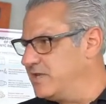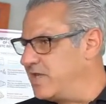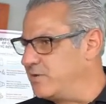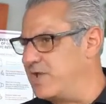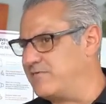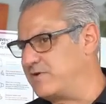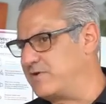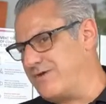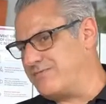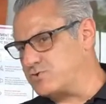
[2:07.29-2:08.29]
And we have a
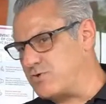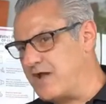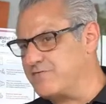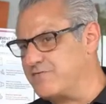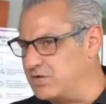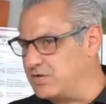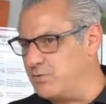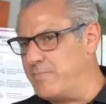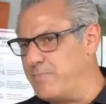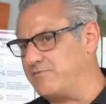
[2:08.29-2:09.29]
we have a driver. They go
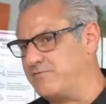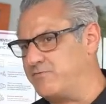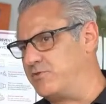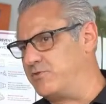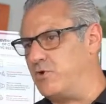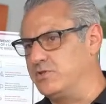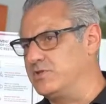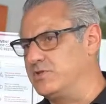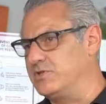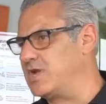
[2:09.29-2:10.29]
back and forth to all the
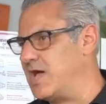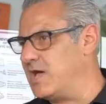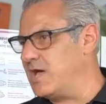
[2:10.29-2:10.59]
different jobs.